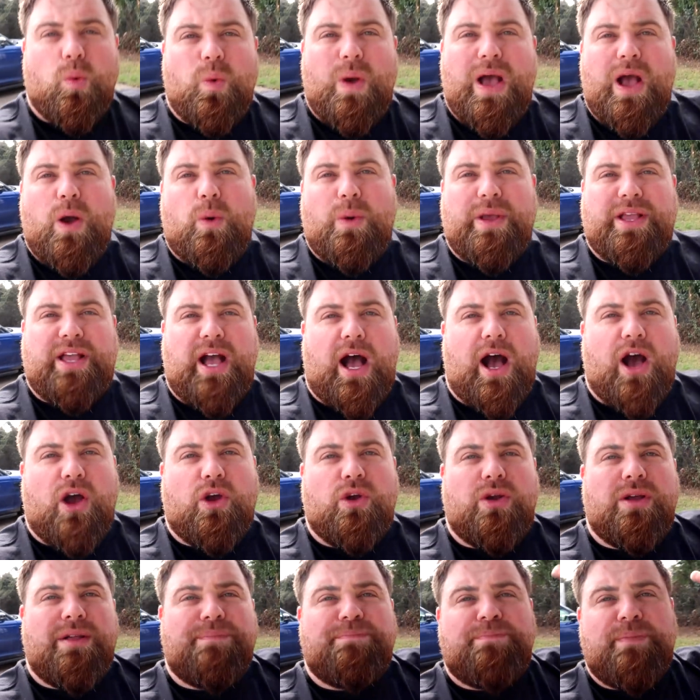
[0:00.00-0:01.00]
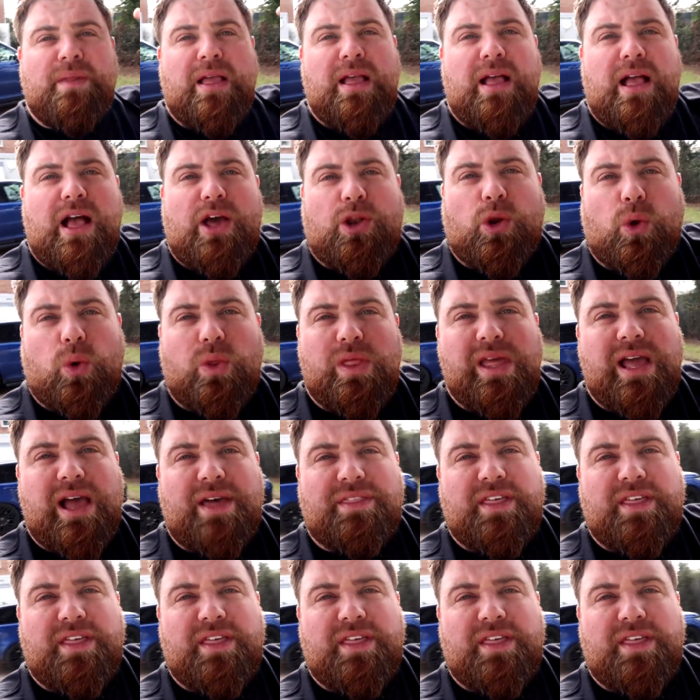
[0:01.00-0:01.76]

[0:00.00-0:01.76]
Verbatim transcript: where we go, and all the